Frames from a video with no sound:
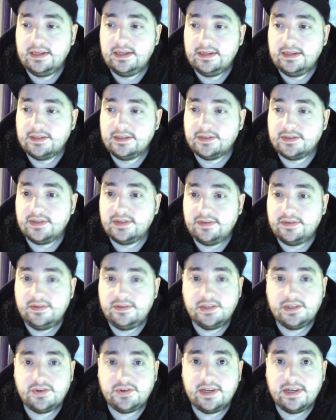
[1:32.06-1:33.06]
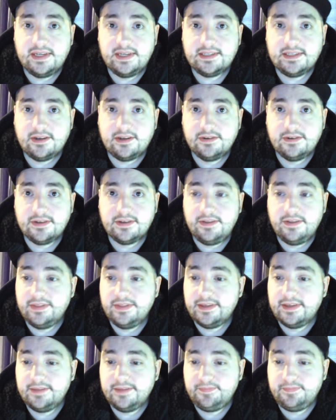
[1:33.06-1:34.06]
So definitely try and get your songs on
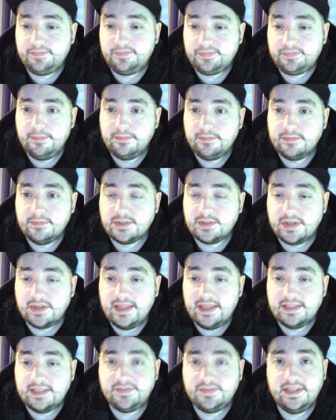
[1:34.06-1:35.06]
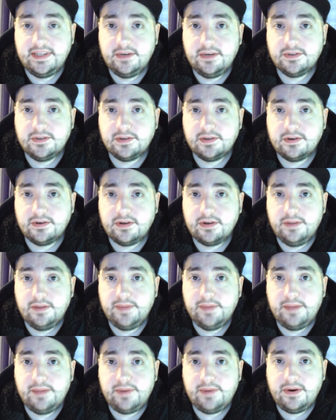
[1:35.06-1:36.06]
there. So yeah, this video is going to
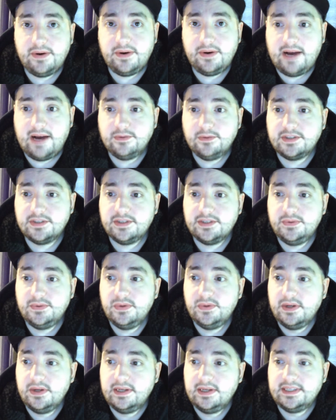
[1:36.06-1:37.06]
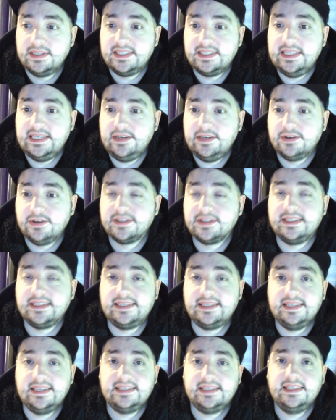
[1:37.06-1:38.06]
be about how to see your
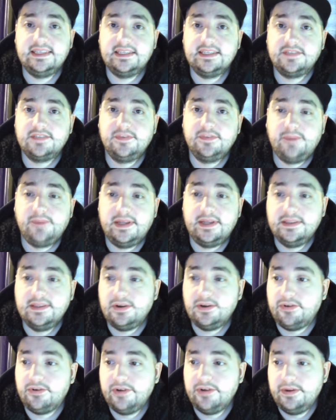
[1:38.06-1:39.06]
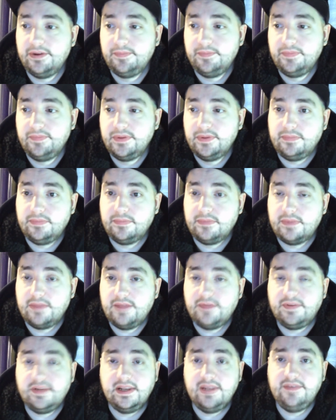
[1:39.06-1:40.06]
statistics for Pandora.
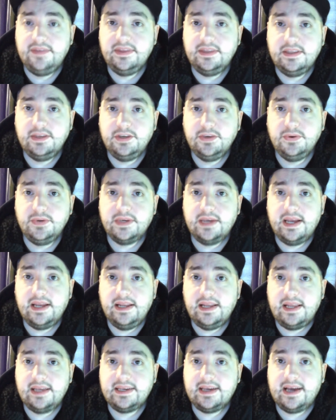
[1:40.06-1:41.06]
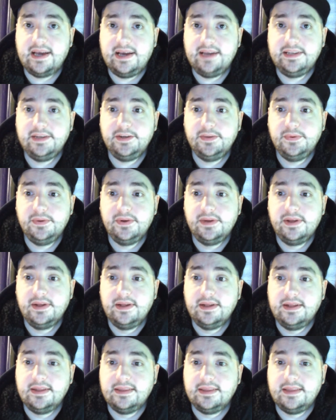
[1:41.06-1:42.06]
If you live in the UK like I do,
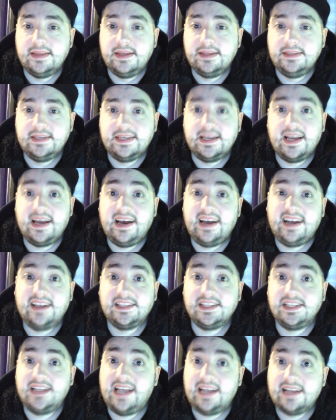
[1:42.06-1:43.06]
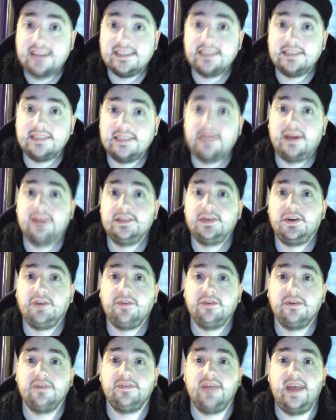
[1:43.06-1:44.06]
then you can't actually access
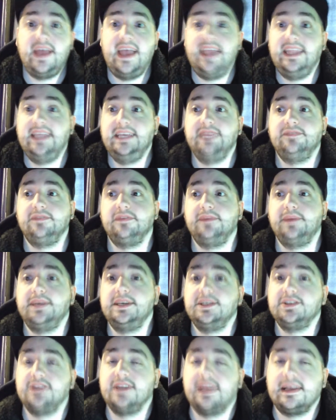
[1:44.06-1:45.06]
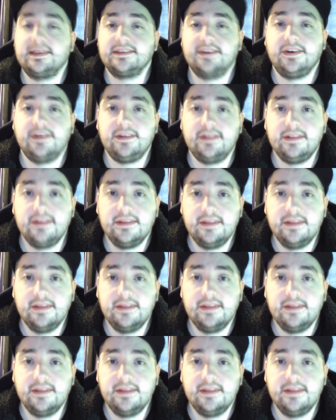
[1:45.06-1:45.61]
Pandora for any information at all,